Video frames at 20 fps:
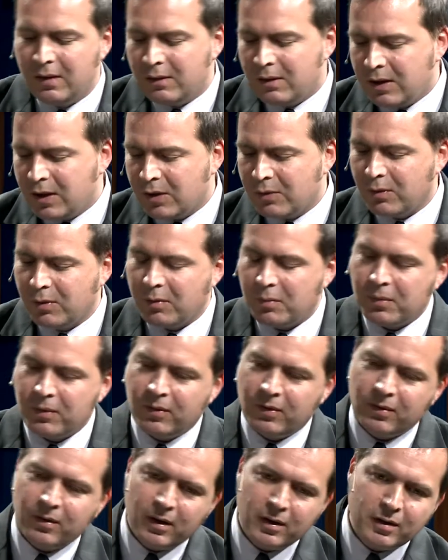equal
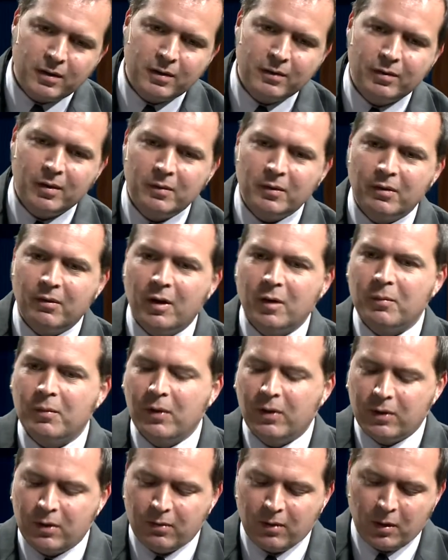representation from developing
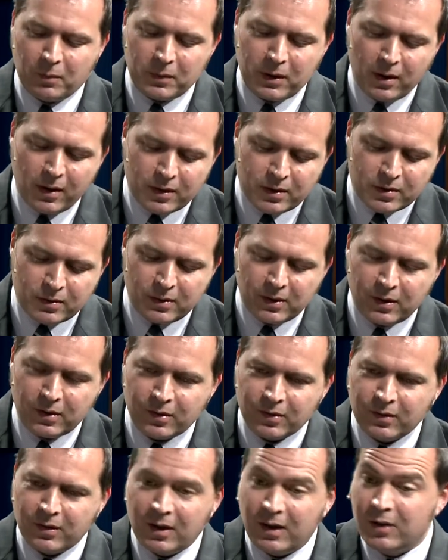and developed
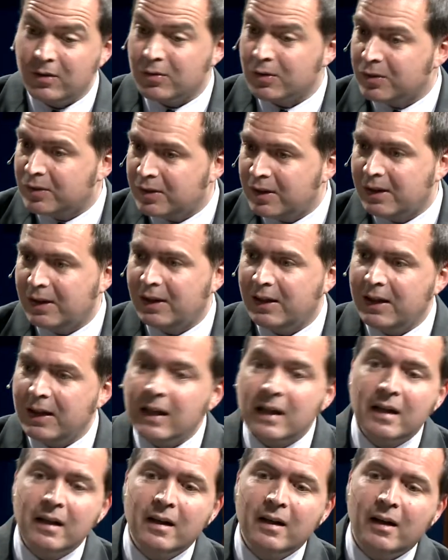countries.
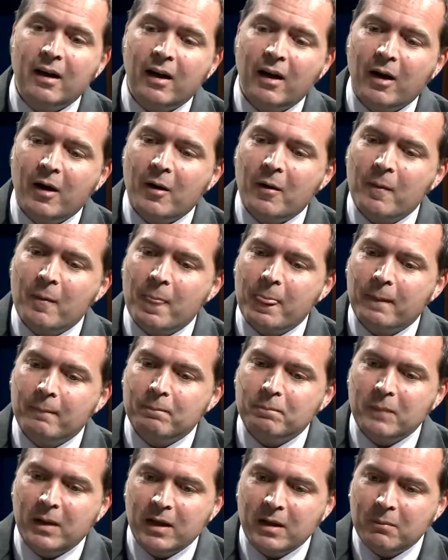Interestingly,
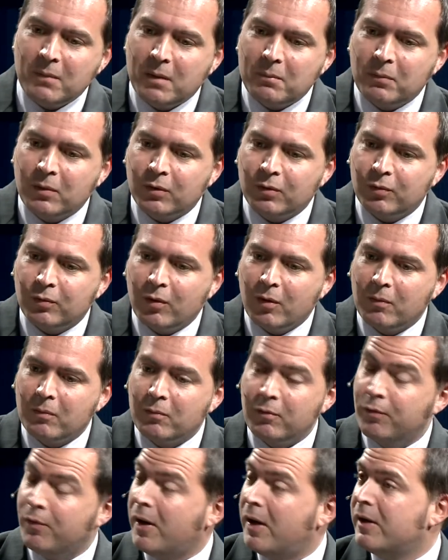many members from
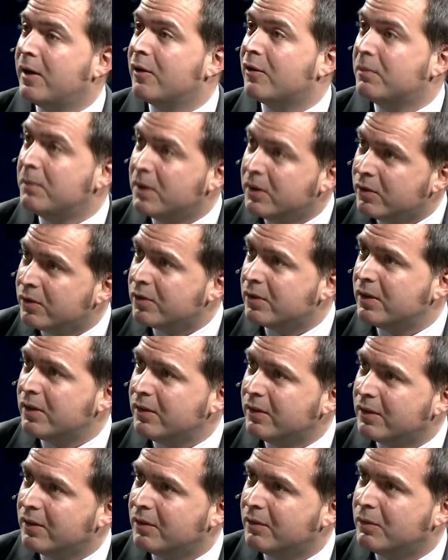finance ministries,
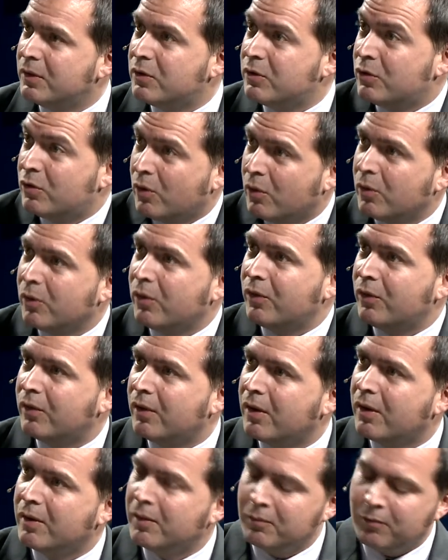which shows
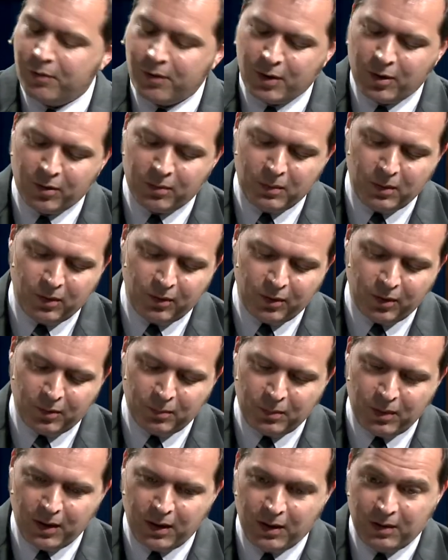finance ministries
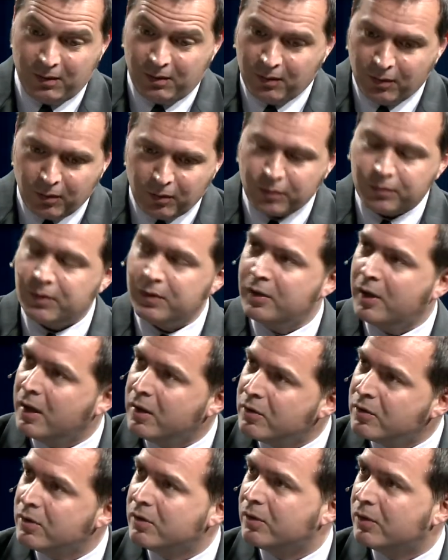pay a lot of
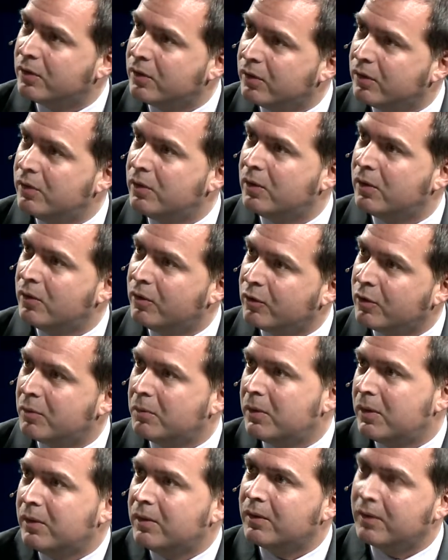attention to this new
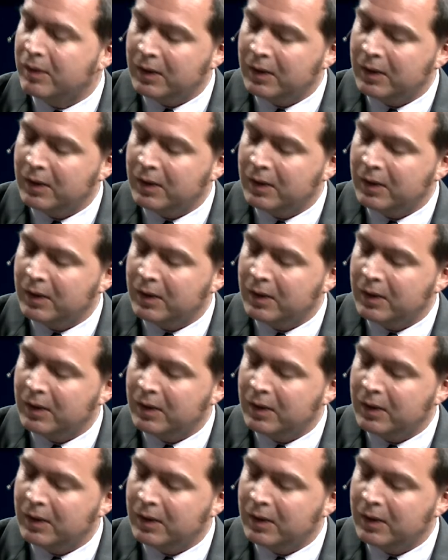instrument.